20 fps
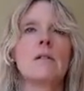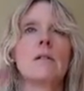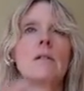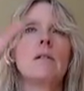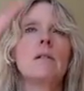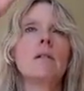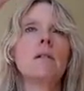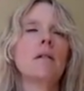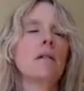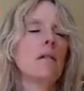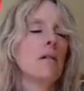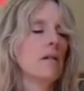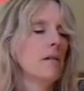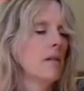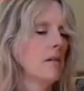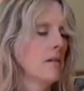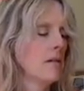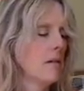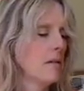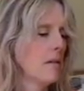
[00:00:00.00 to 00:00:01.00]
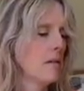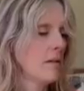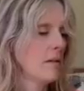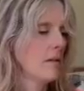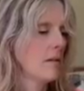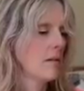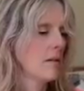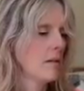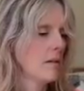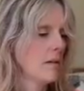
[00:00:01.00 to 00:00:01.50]

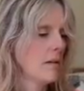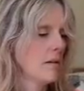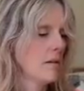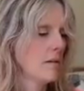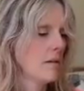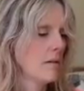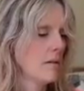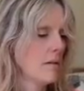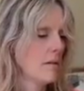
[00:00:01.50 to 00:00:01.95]
No one is speaking in this clip.